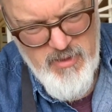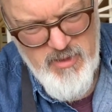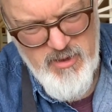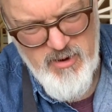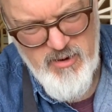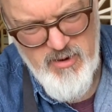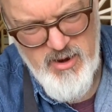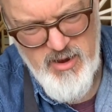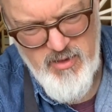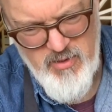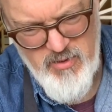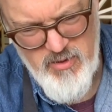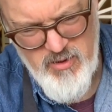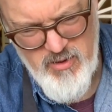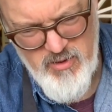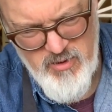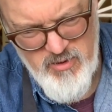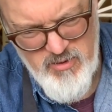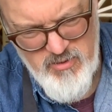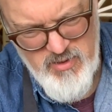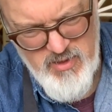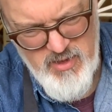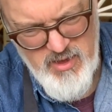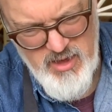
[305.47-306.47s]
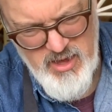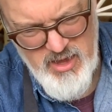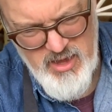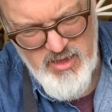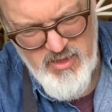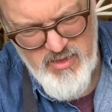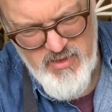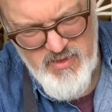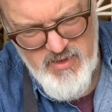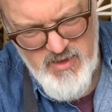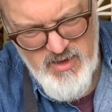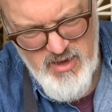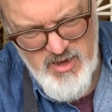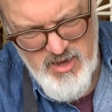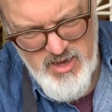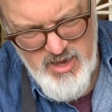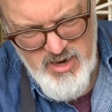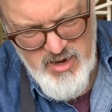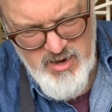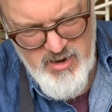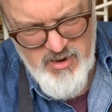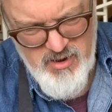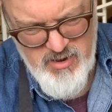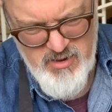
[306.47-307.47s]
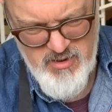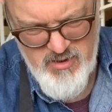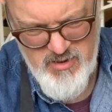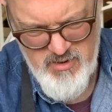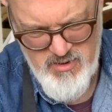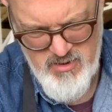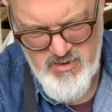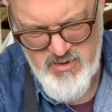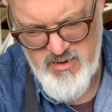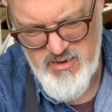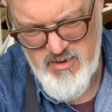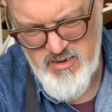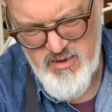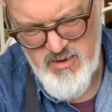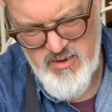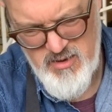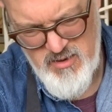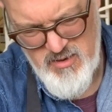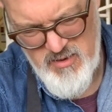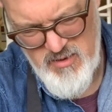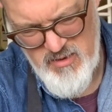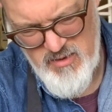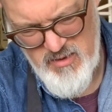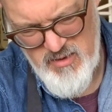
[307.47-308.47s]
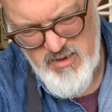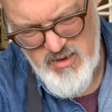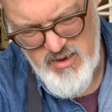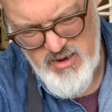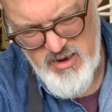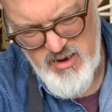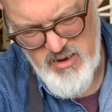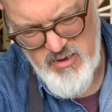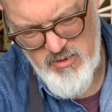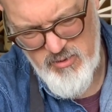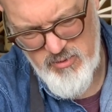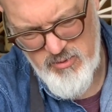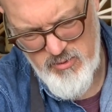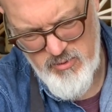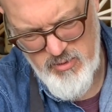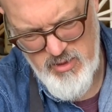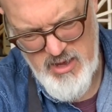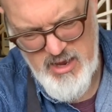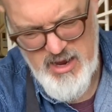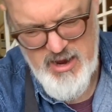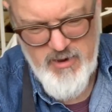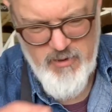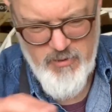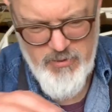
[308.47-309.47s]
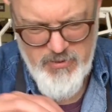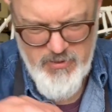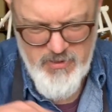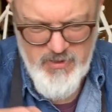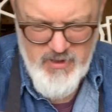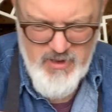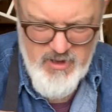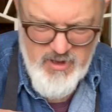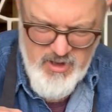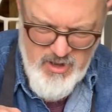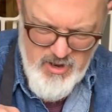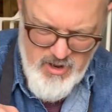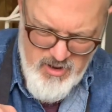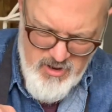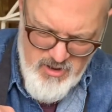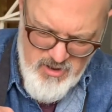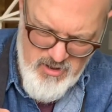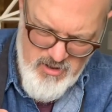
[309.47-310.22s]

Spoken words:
All right, so there's the inside, and I'll do the outside.